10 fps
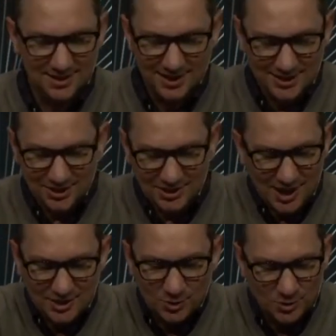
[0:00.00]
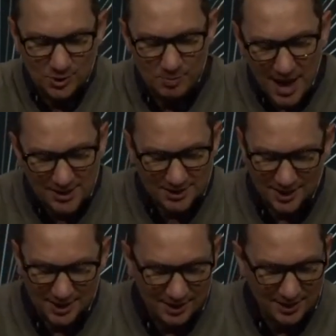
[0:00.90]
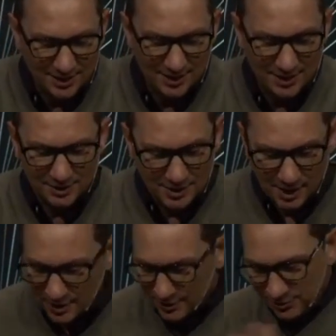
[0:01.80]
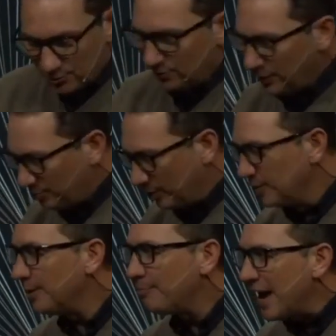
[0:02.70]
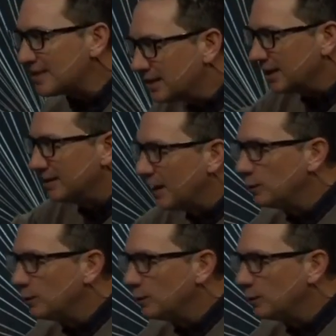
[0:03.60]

It just says it was a basket. It, threw, they put him in a basket and they